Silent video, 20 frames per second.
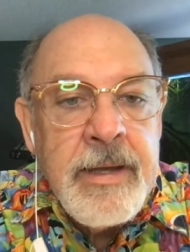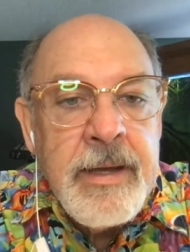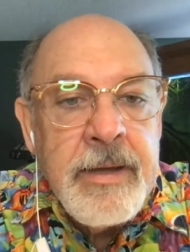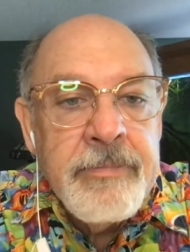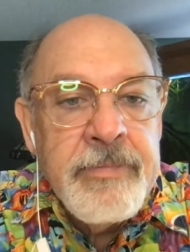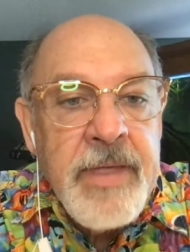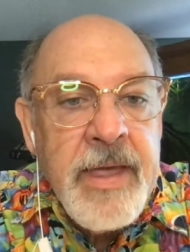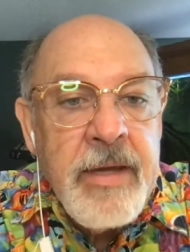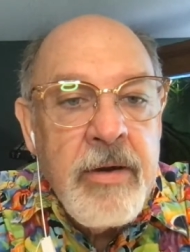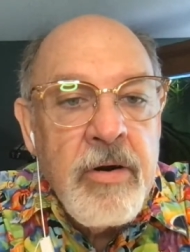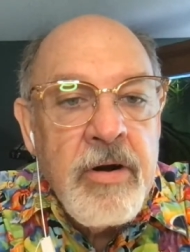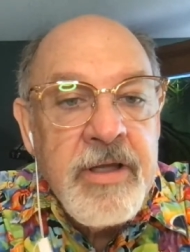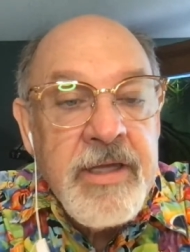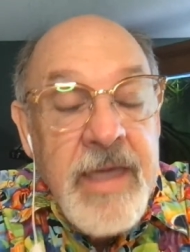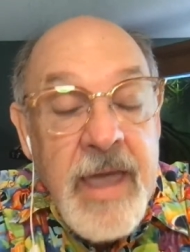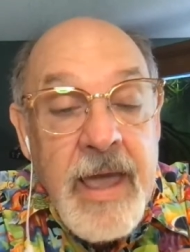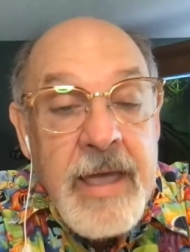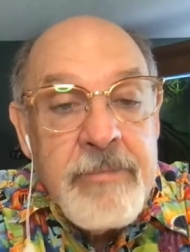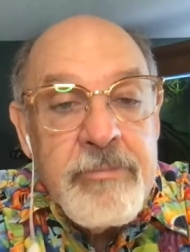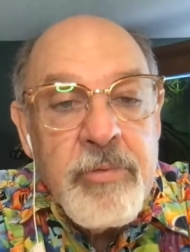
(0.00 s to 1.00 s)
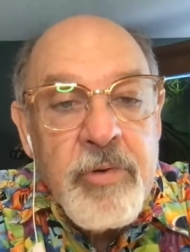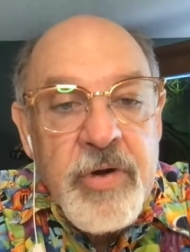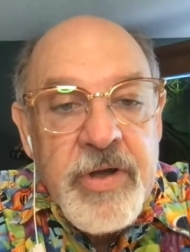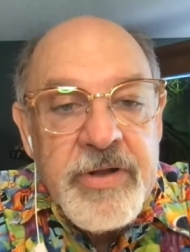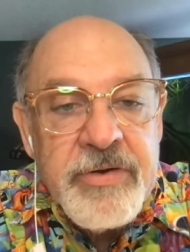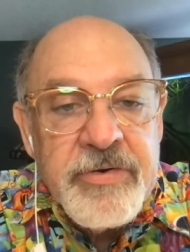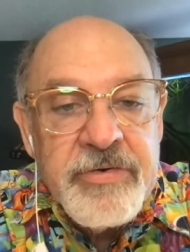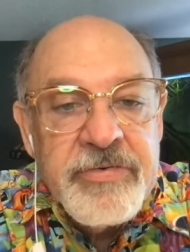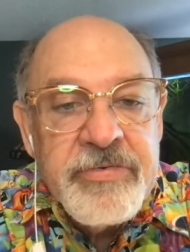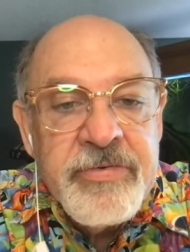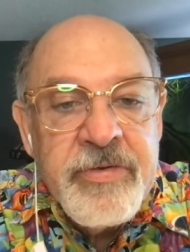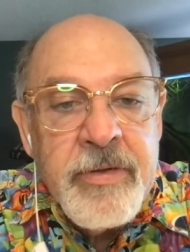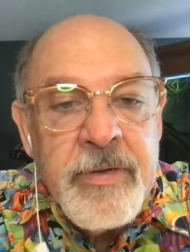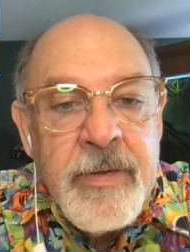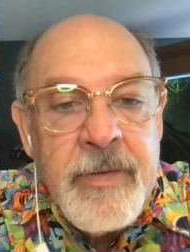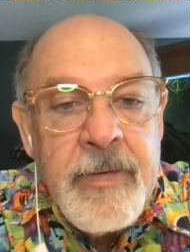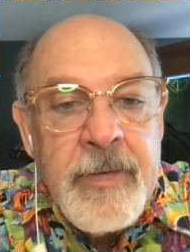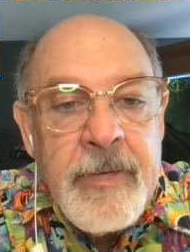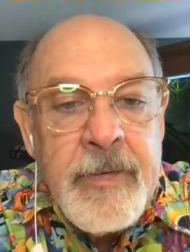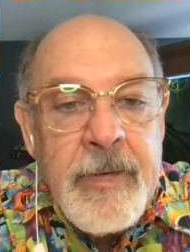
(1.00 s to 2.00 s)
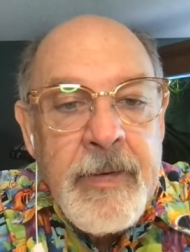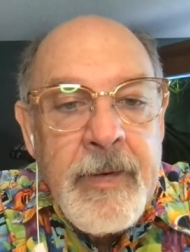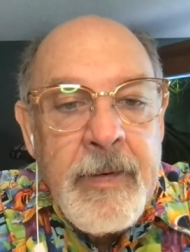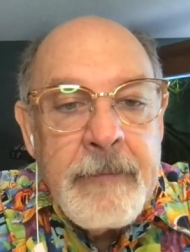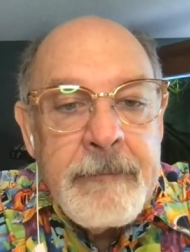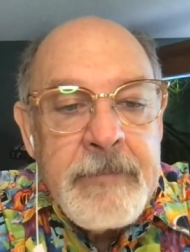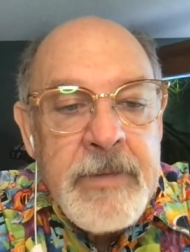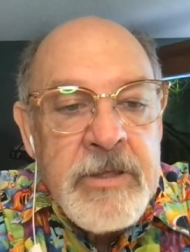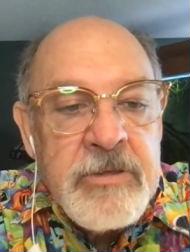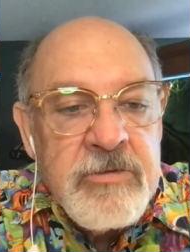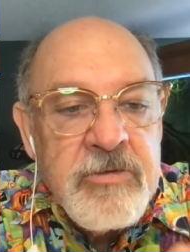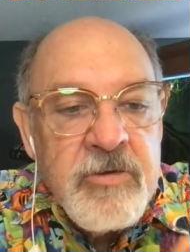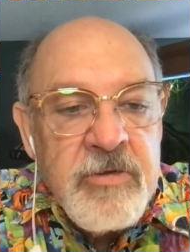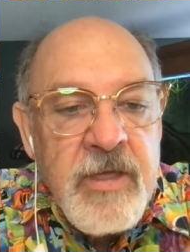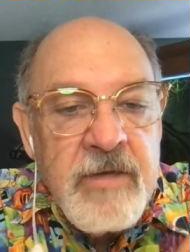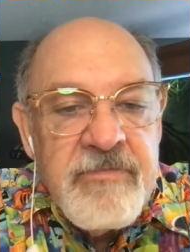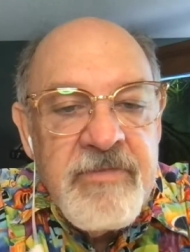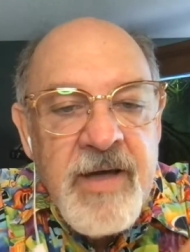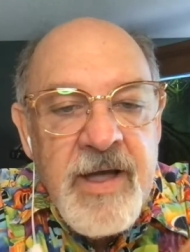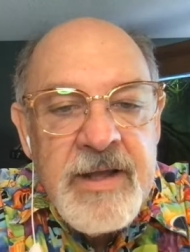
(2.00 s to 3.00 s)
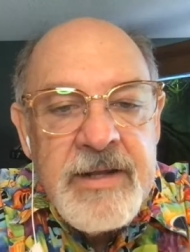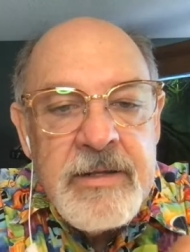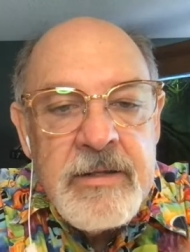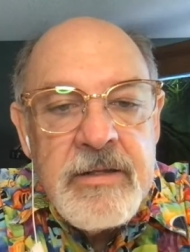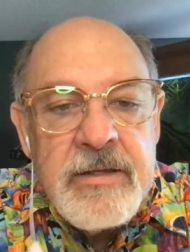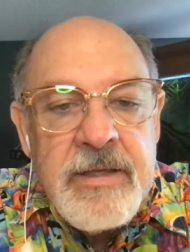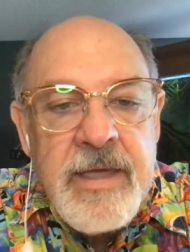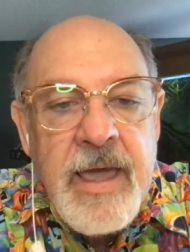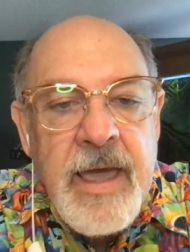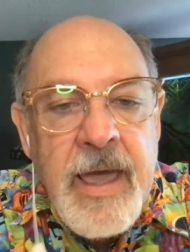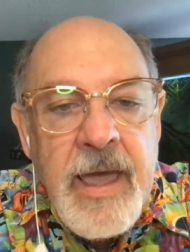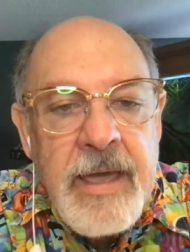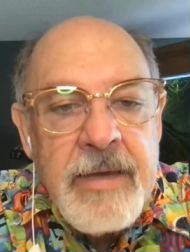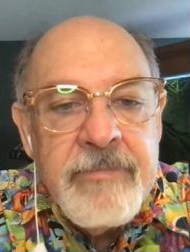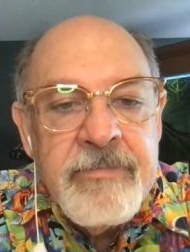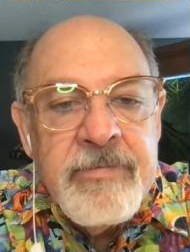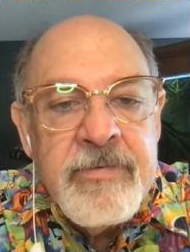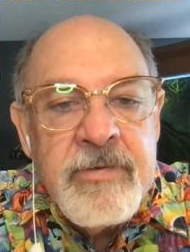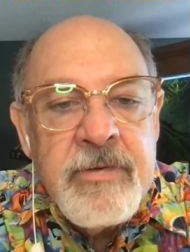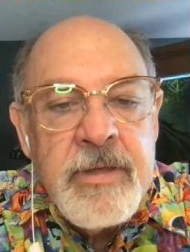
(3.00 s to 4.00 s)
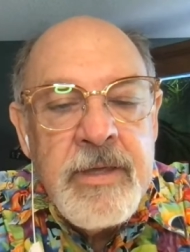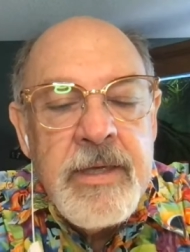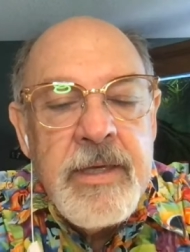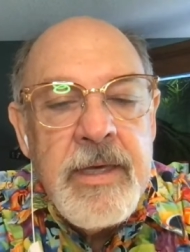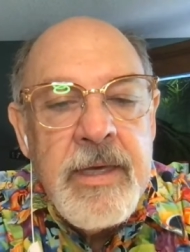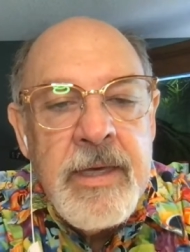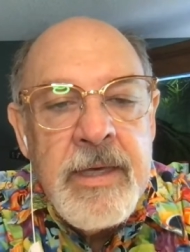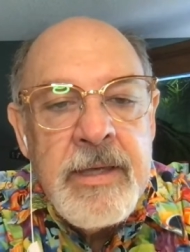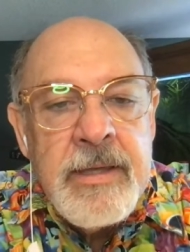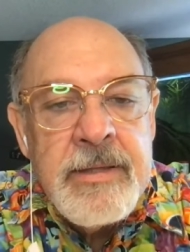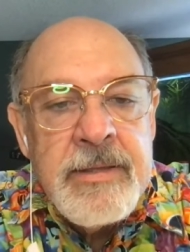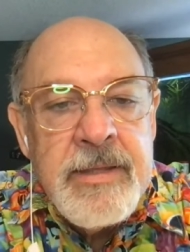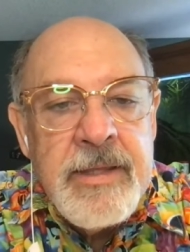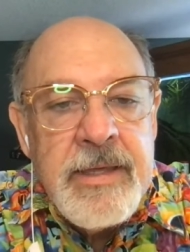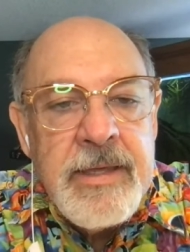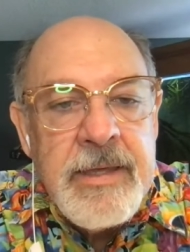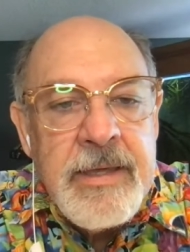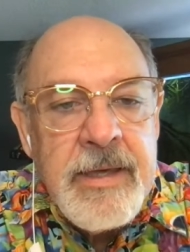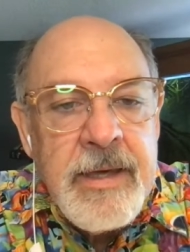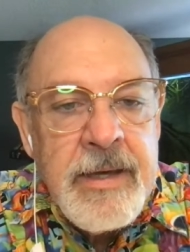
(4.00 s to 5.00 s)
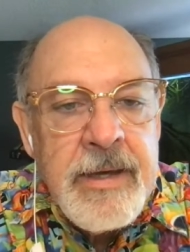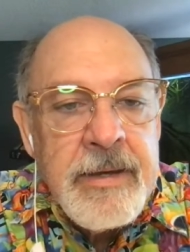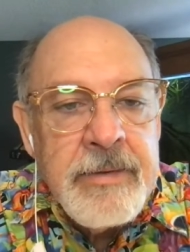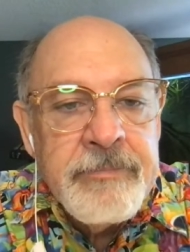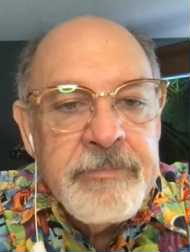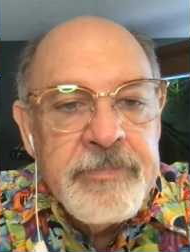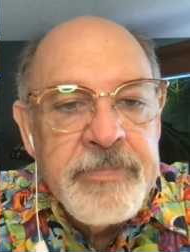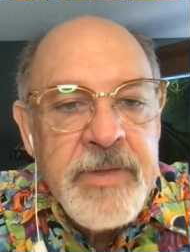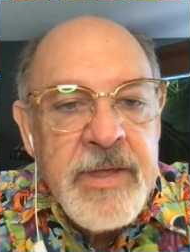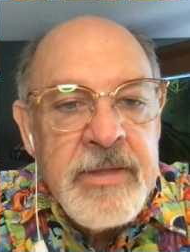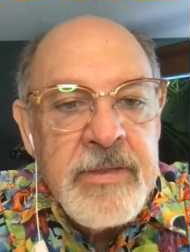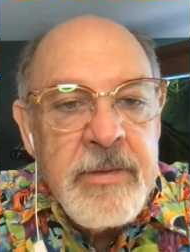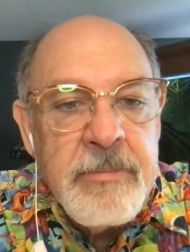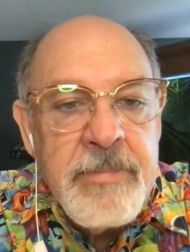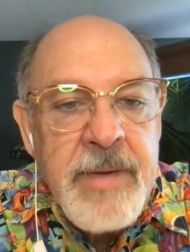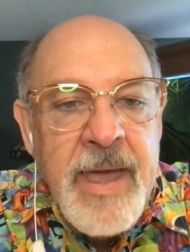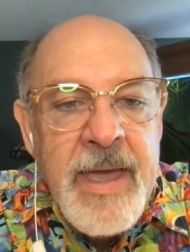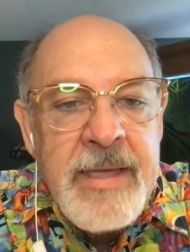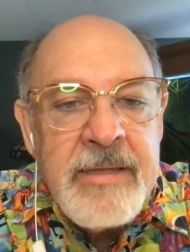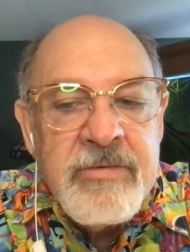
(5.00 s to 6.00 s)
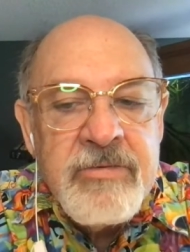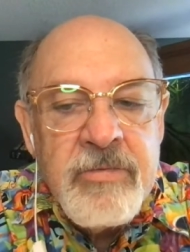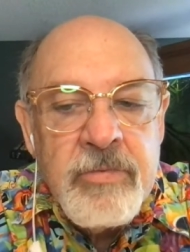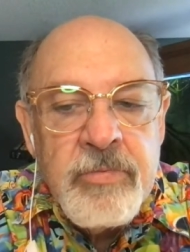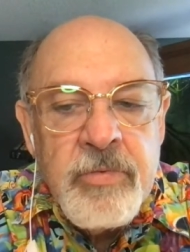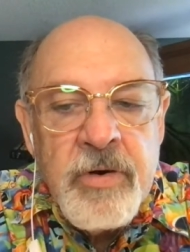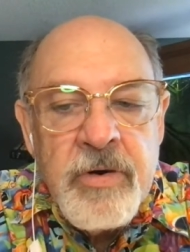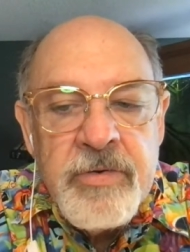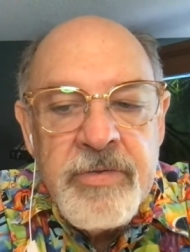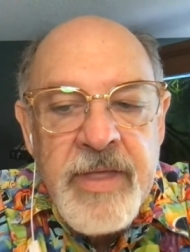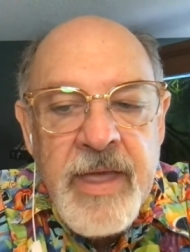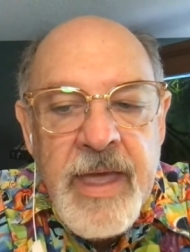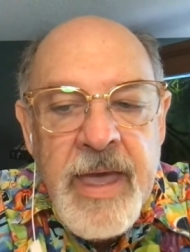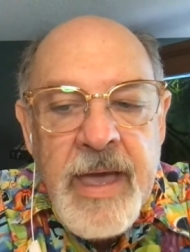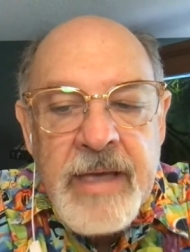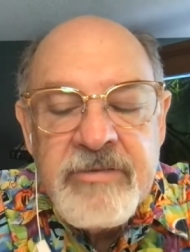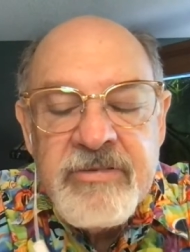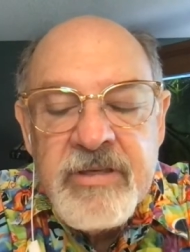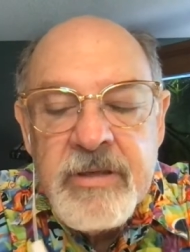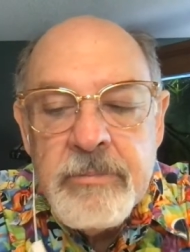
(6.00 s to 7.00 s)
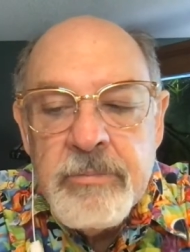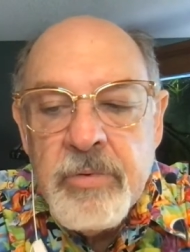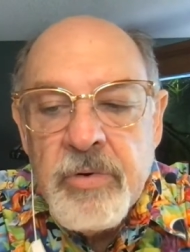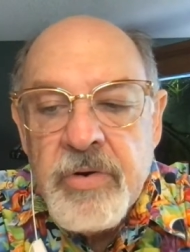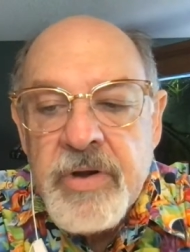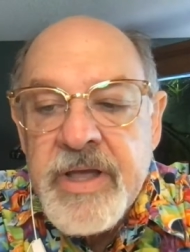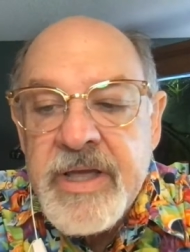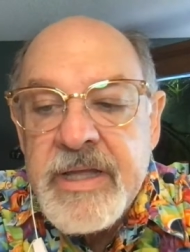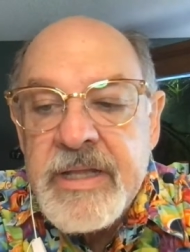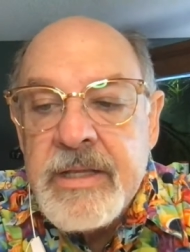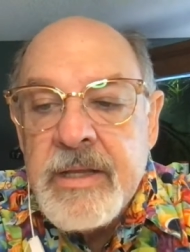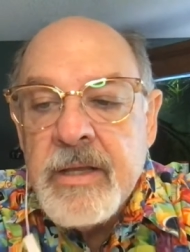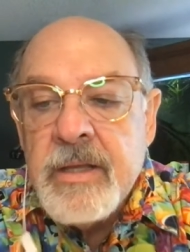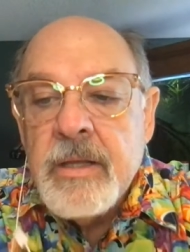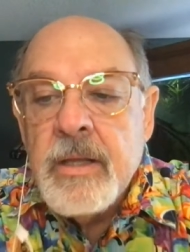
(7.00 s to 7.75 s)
They are cave breeders, and so they find little caves in the banks where they actually breed.